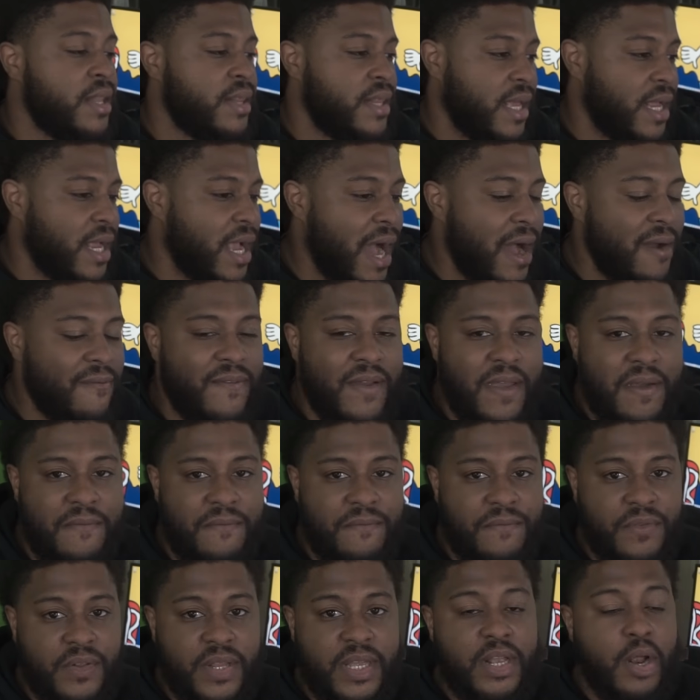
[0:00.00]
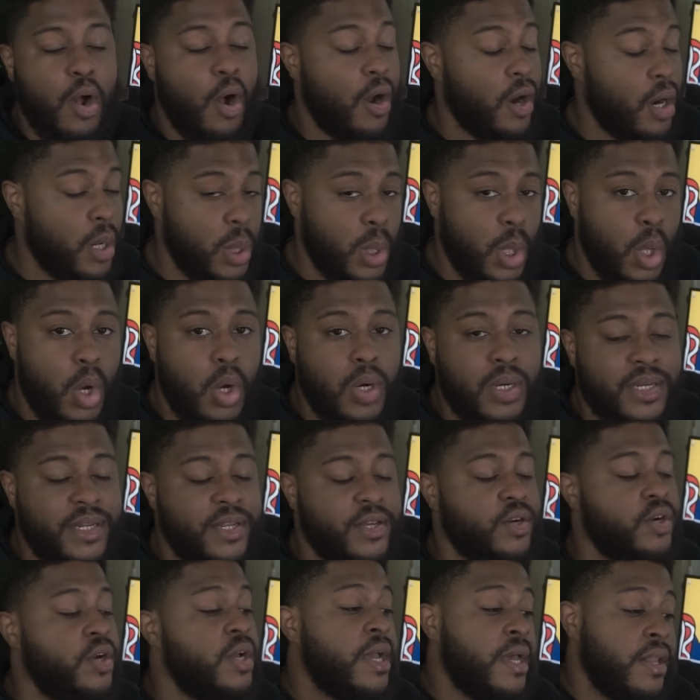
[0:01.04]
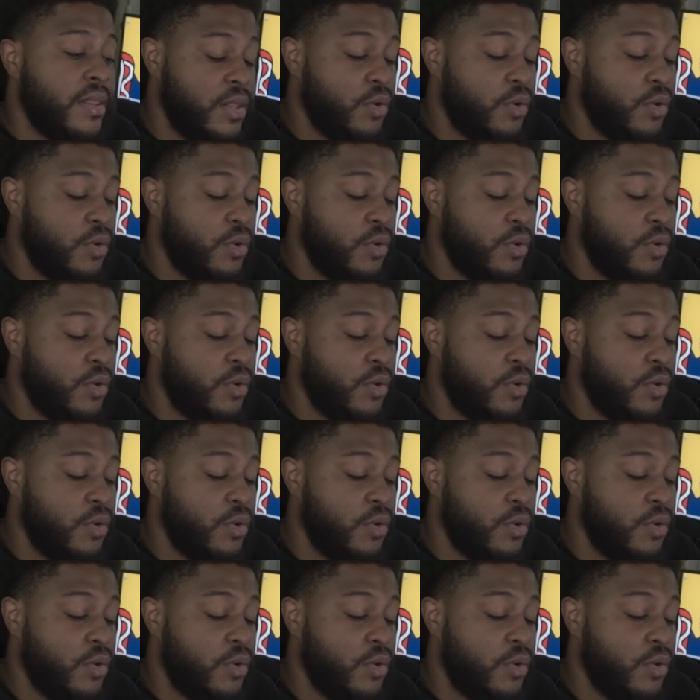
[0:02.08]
They got Van Vliet on a long deal.